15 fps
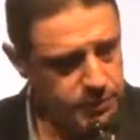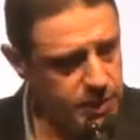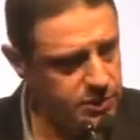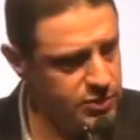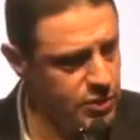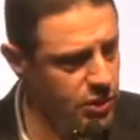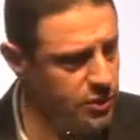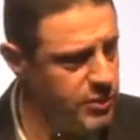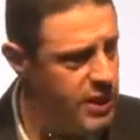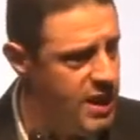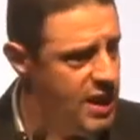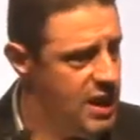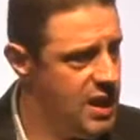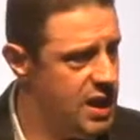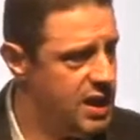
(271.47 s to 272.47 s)
So
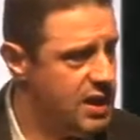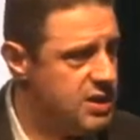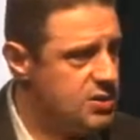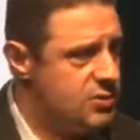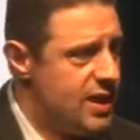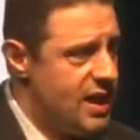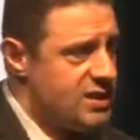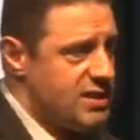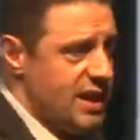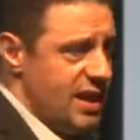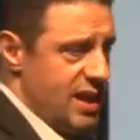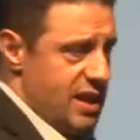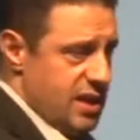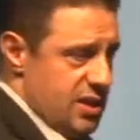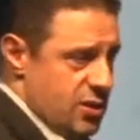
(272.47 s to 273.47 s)
that's kind
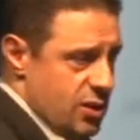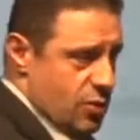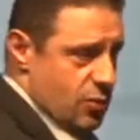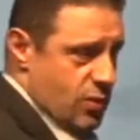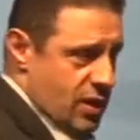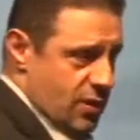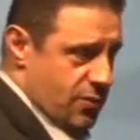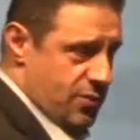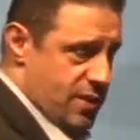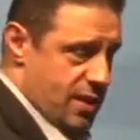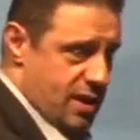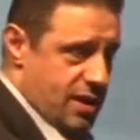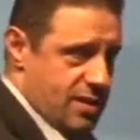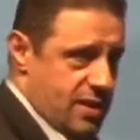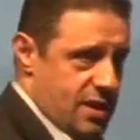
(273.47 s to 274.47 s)
of one of
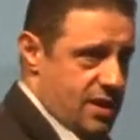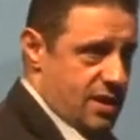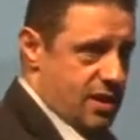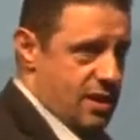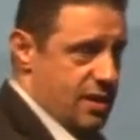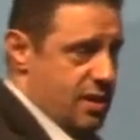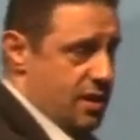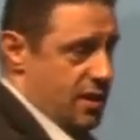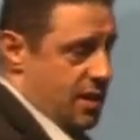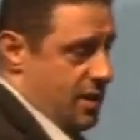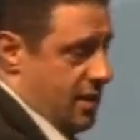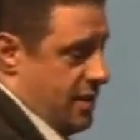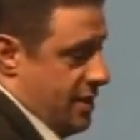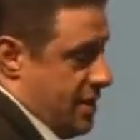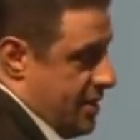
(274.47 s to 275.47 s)

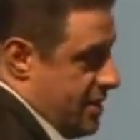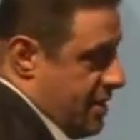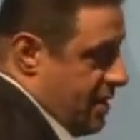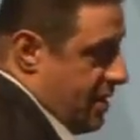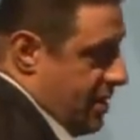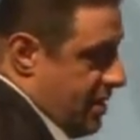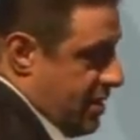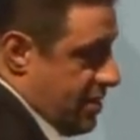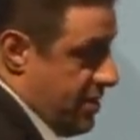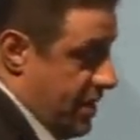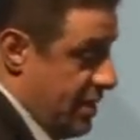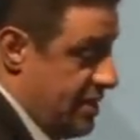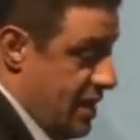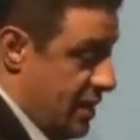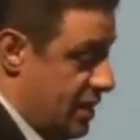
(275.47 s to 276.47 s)
the
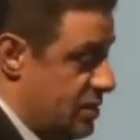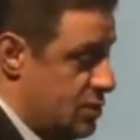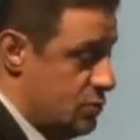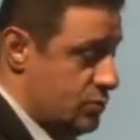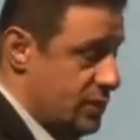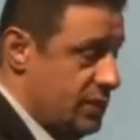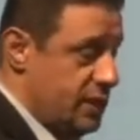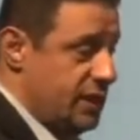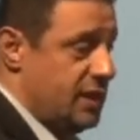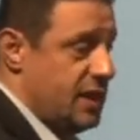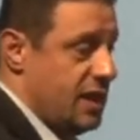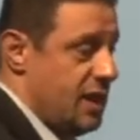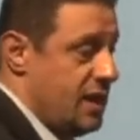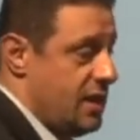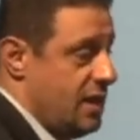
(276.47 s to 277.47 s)
thing that is really
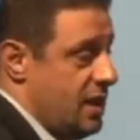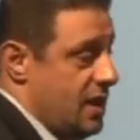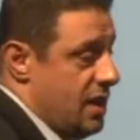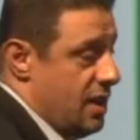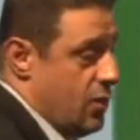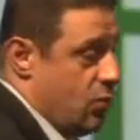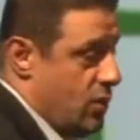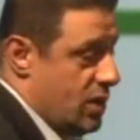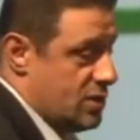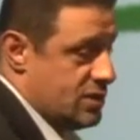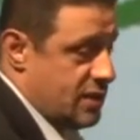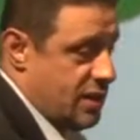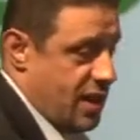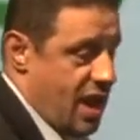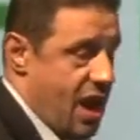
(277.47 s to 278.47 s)
kind of was
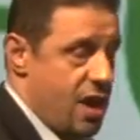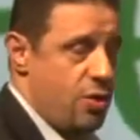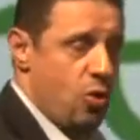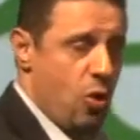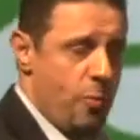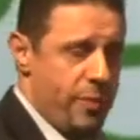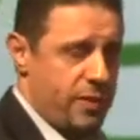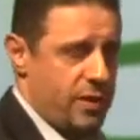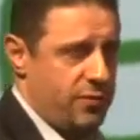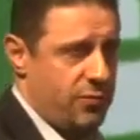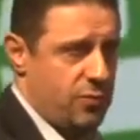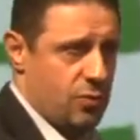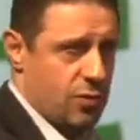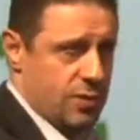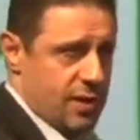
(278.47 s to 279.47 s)
an eye-opener
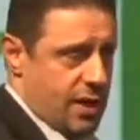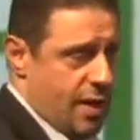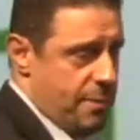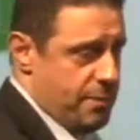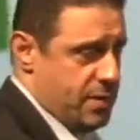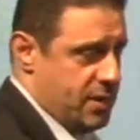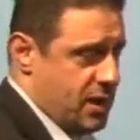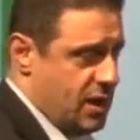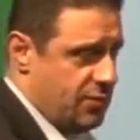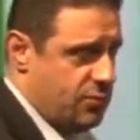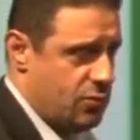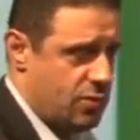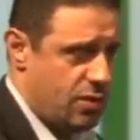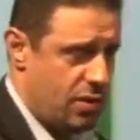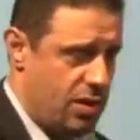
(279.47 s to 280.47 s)
for the company and
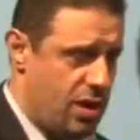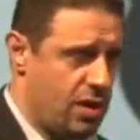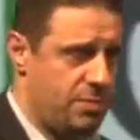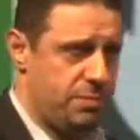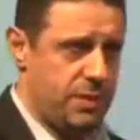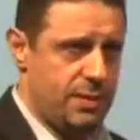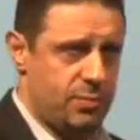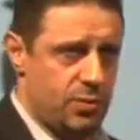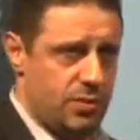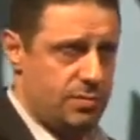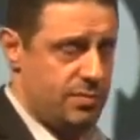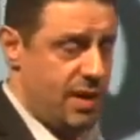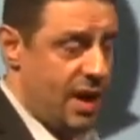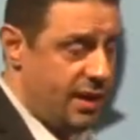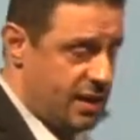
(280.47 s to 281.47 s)
for a lot of people in
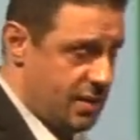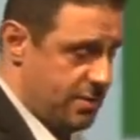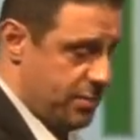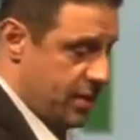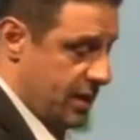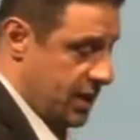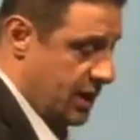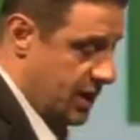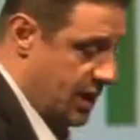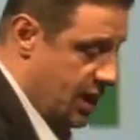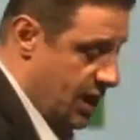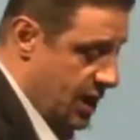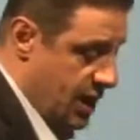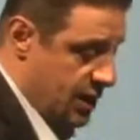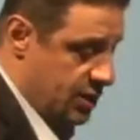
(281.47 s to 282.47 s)
my company
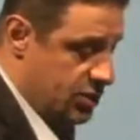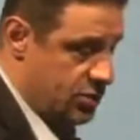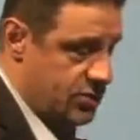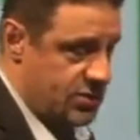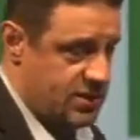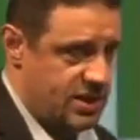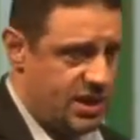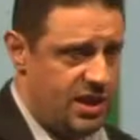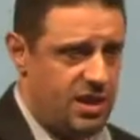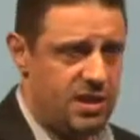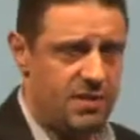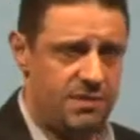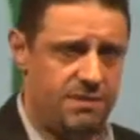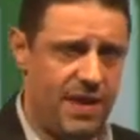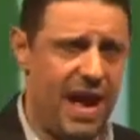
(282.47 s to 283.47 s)
to see the
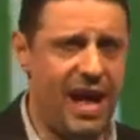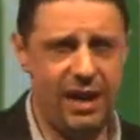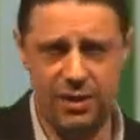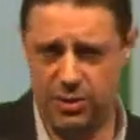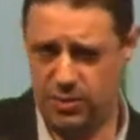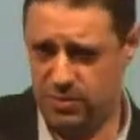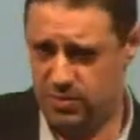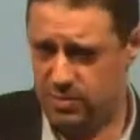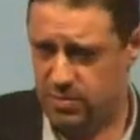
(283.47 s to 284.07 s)
value.